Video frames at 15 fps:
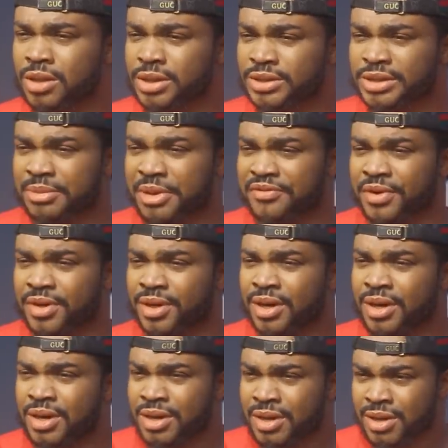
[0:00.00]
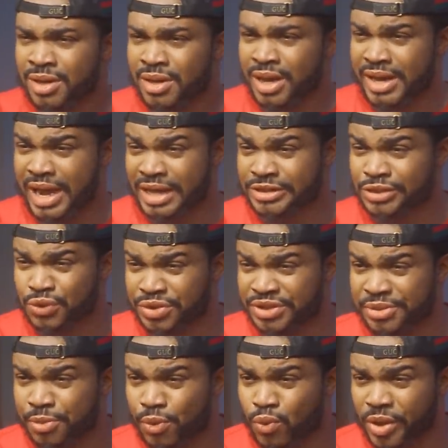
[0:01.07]
Listen, my friend, I asked you a
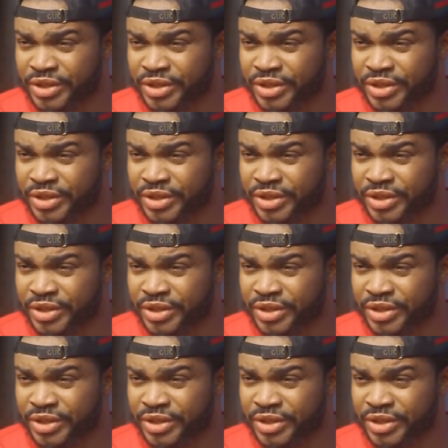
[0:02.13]
simple